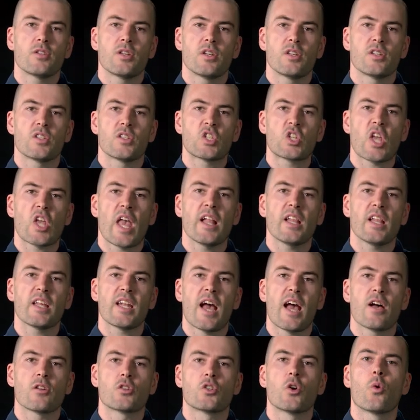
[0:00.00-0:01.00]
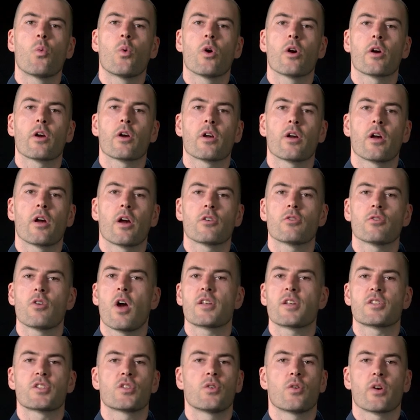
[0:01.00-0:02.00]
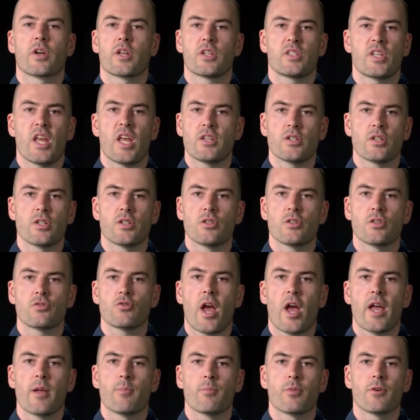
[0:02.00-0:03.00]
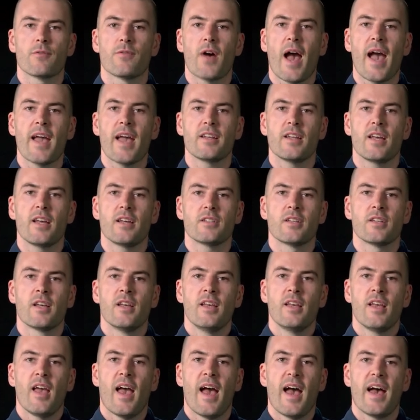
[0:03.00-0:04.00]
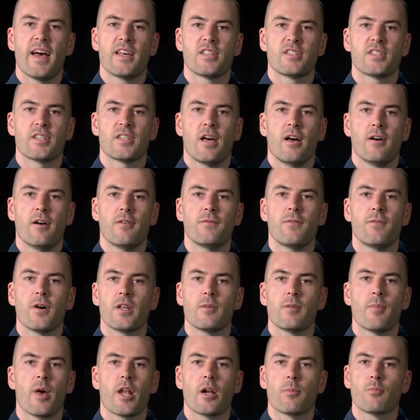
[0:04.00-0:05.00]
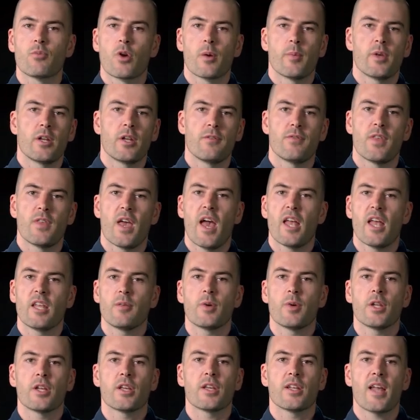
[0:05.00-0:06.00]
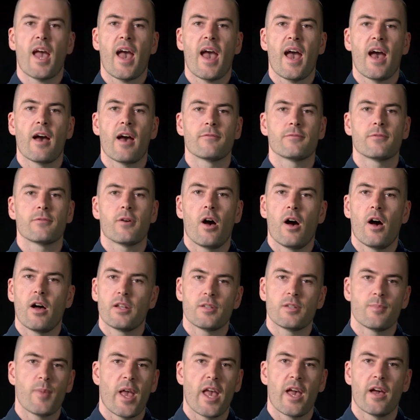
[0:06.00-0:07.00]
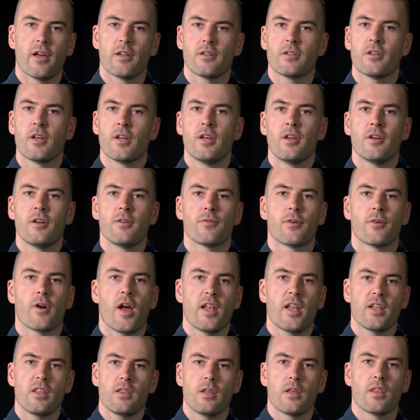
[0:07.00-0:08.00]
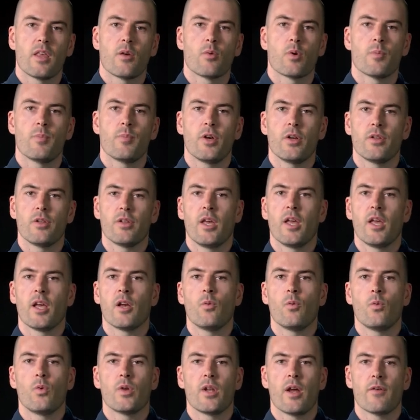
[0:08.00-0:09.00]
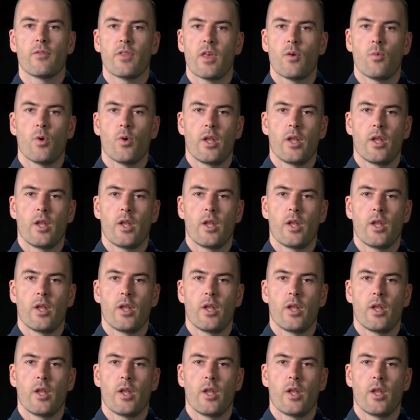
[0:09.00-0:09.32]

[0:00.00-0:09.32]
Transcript: to scale it out to work across the organization, to try and provide it as a fundamental primitive that anybody could have on demand for anything they were building whenever they